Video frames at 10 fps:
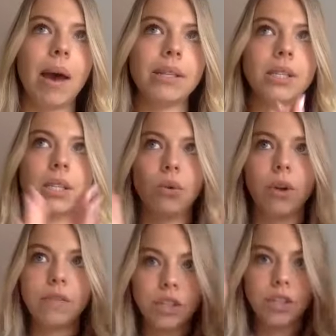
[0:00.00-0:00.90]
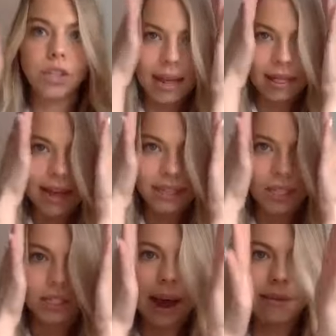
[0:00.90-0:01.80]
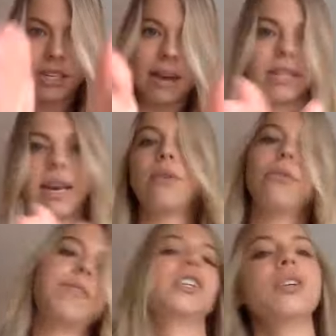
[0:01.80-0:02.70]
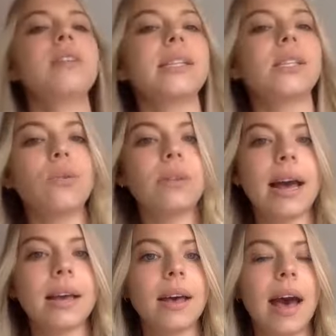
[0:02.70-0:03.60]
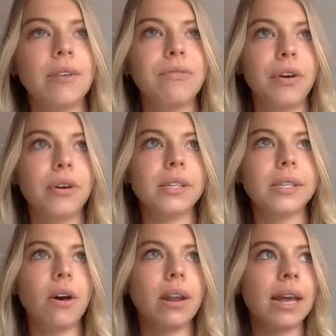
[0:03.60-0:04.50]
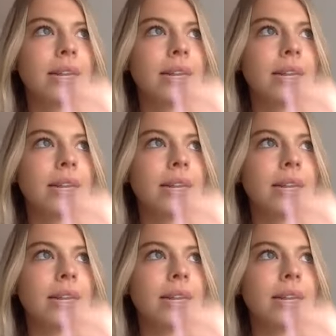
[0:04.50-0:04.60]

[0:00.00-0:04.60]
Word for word: it's sort of just like that's I just have tunnel vision. That's all I kind of focus on.